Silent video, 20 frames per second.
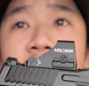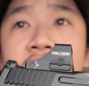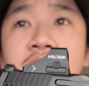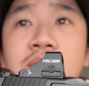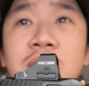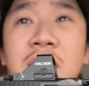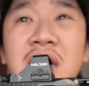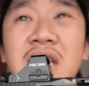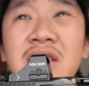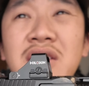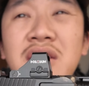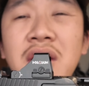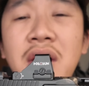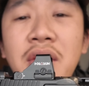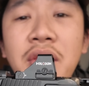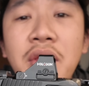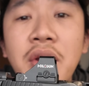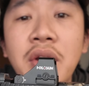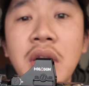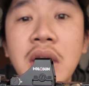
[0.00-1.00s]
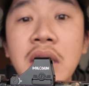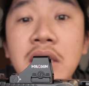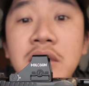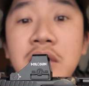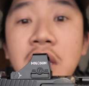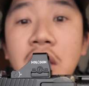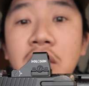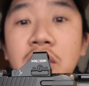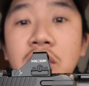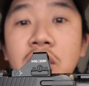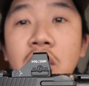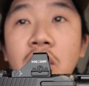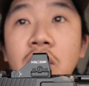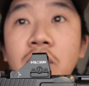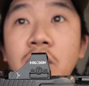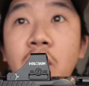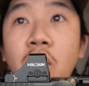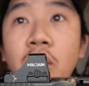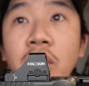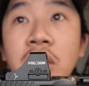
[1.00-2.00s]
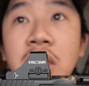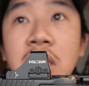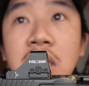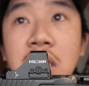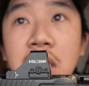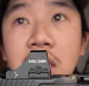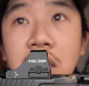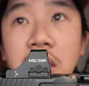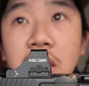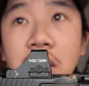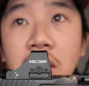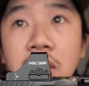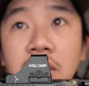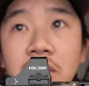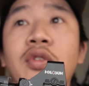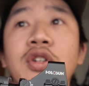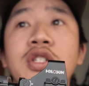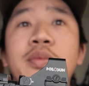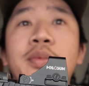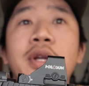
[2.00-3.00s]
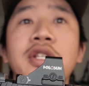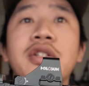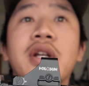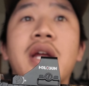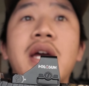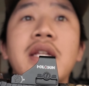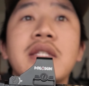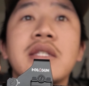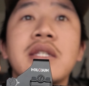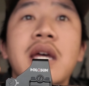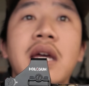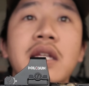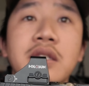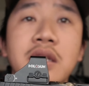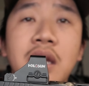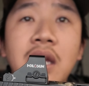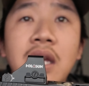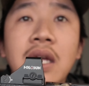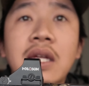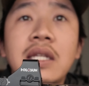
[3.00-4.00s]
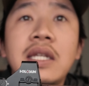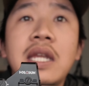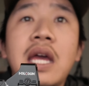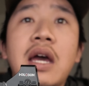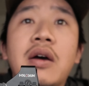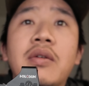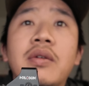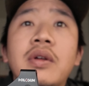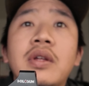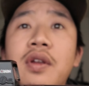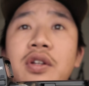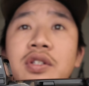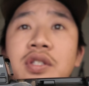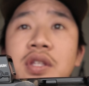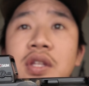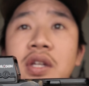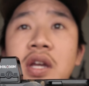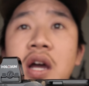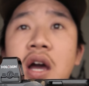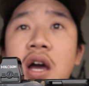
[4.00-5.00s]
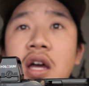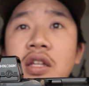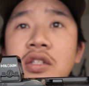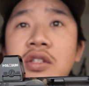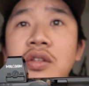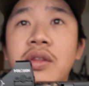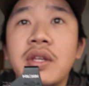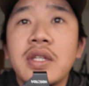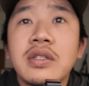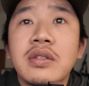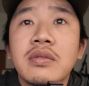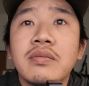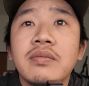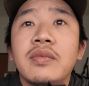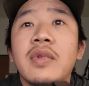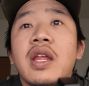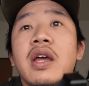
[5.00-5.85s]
which means there is no more need for suppressor height sights. Now, there's the con to this.